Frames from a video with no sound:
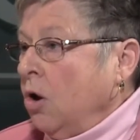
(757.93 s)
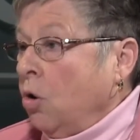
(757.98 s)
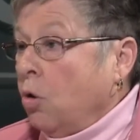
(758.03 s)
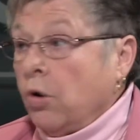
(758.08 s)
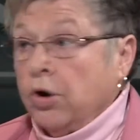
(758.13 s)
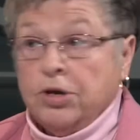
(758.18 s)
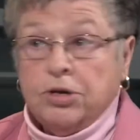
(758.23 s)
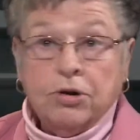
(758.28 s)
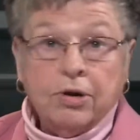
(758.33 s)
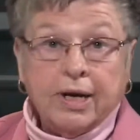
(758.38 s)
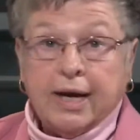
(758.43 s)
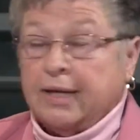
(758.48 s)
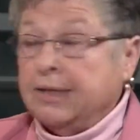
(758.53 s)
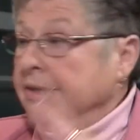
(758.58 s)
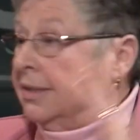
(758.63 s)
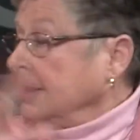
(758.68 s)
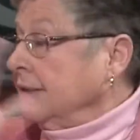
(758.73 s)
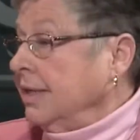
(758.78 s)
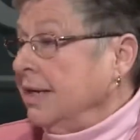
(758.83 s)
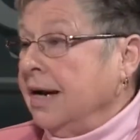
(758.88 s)
Or you
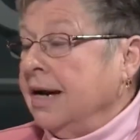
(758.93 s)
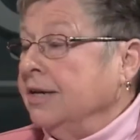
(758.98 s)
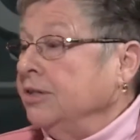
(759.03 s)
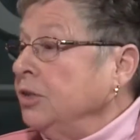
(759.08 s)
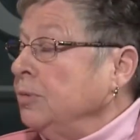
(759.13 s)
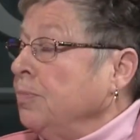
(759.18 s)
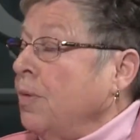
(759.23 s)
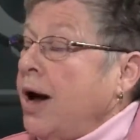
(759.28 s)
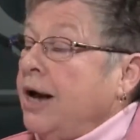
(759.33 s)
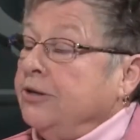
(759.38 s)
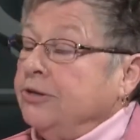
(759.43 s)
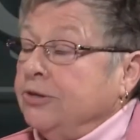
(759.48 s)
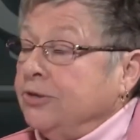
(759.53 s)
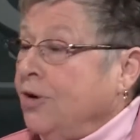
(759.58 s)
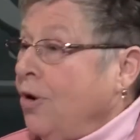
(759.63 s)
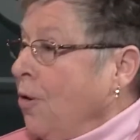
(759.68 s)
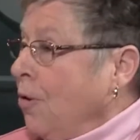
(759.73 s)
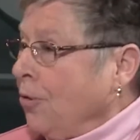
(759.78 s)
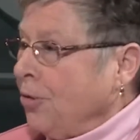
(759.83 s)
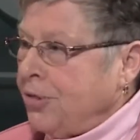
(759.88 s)
can sponsor
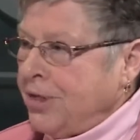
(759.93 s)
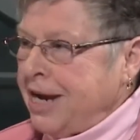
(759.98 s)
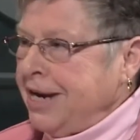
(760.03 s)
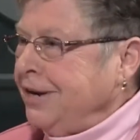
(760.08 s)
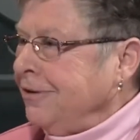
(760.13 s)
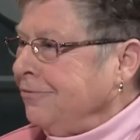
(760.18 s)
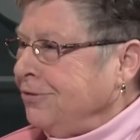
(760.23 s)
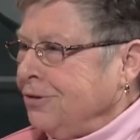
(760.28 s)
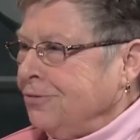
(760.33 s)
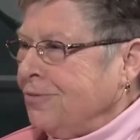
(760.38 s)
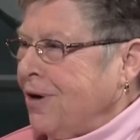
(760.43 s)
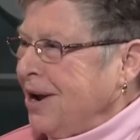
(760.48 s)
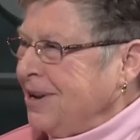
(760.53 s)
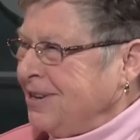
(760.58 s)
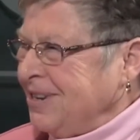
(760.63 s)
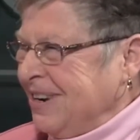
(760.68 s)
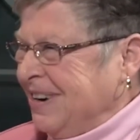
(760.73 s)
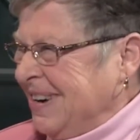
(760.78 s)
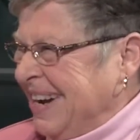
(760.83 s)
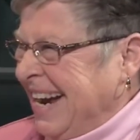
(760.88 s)
the whole thing if you want
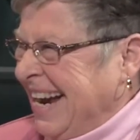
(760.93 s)
to.